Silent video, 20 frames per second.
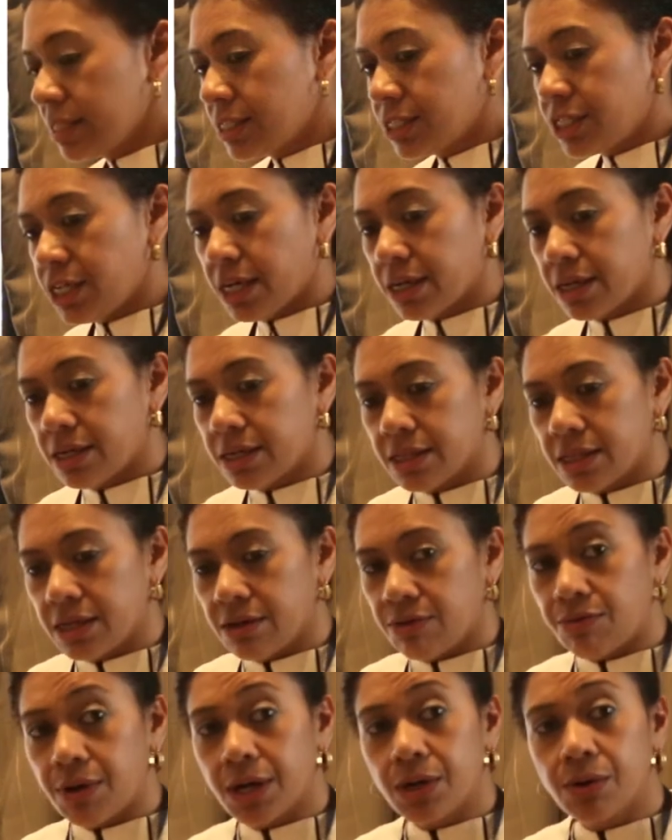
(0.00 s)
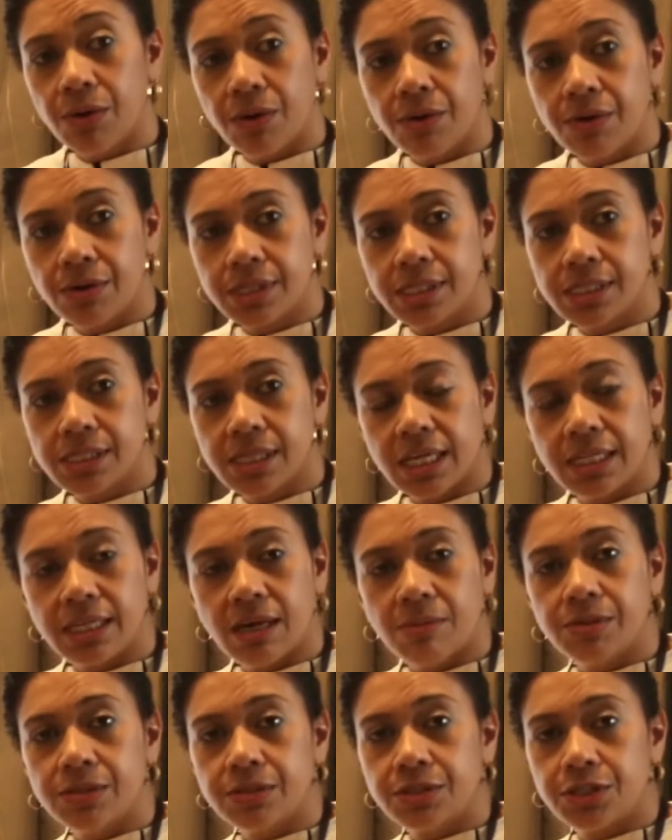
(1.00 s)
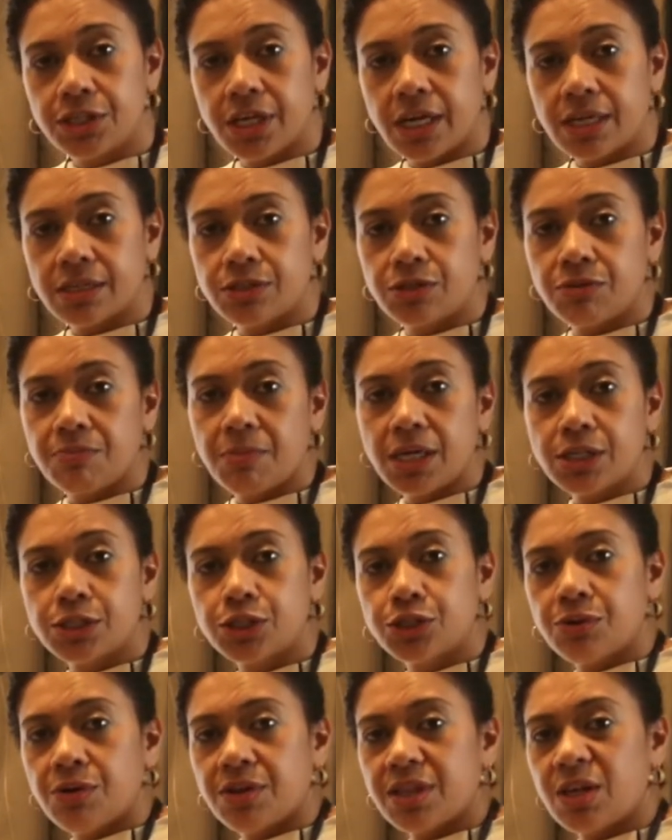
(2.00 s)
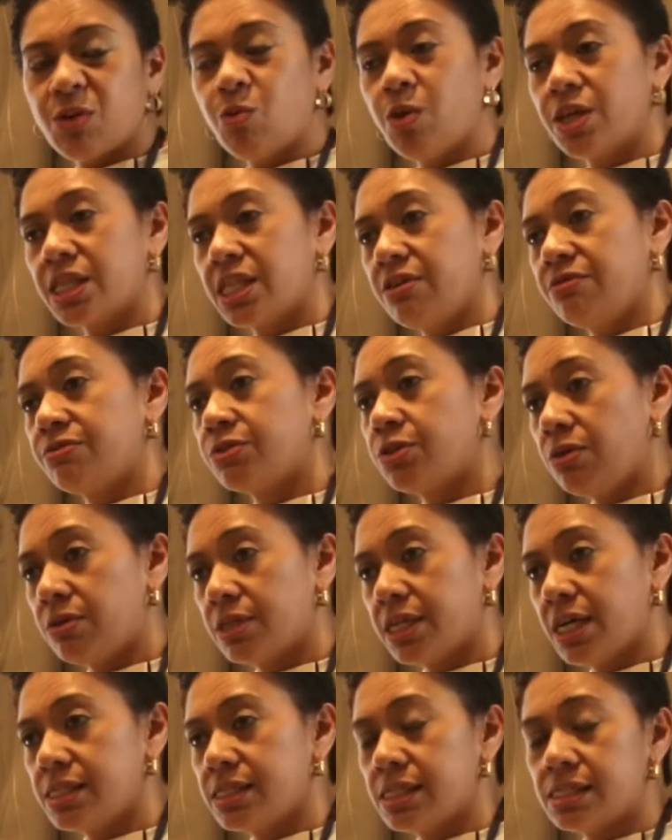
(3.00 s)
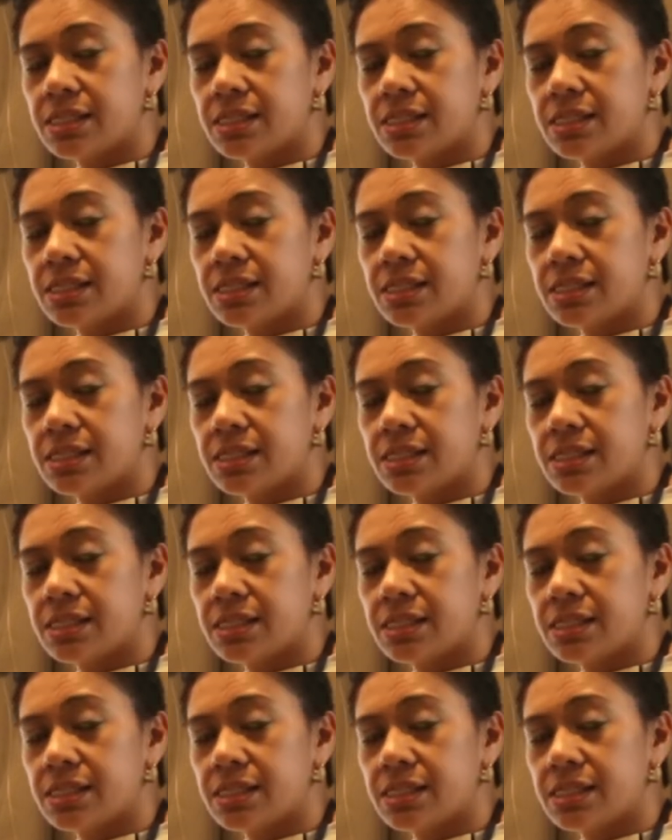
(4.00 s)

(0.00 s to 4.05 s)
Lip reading: they check the records, they double-check to make sure that what they've told us